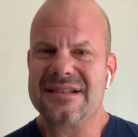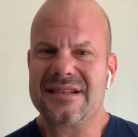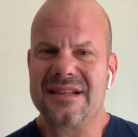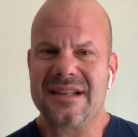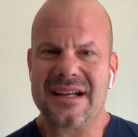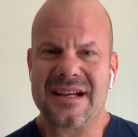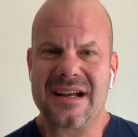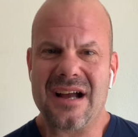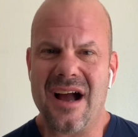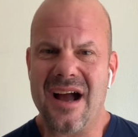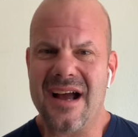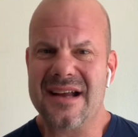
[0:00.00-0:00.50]
are the
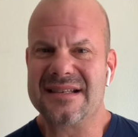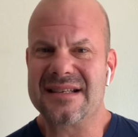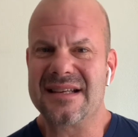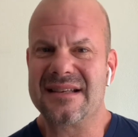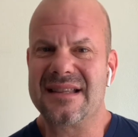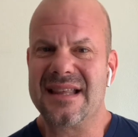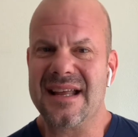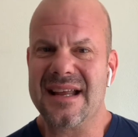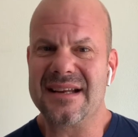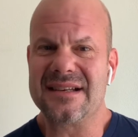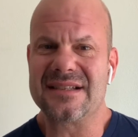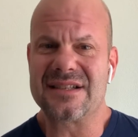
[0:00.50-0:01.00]
kinds of
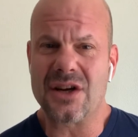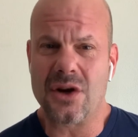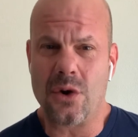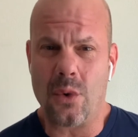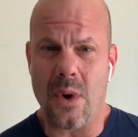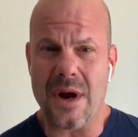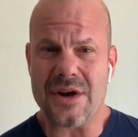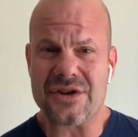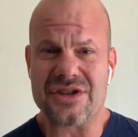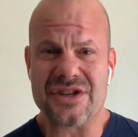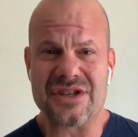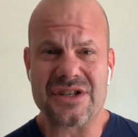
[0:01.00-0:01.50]
things, the
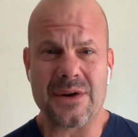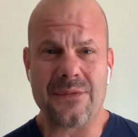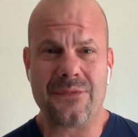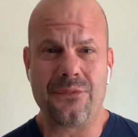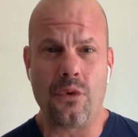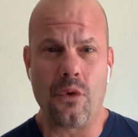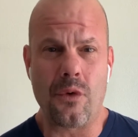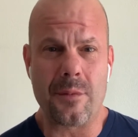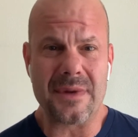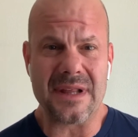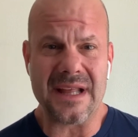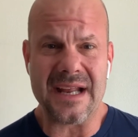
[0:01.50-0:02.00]
questions that
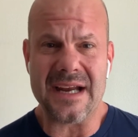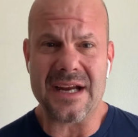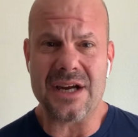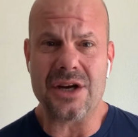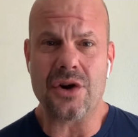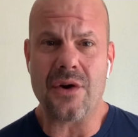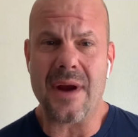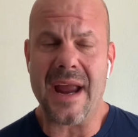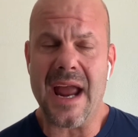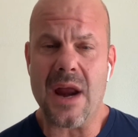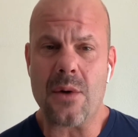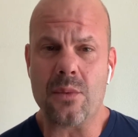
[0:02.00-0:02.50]
formulate in
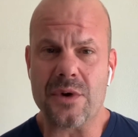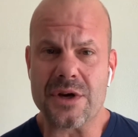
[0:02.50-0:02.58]
your head.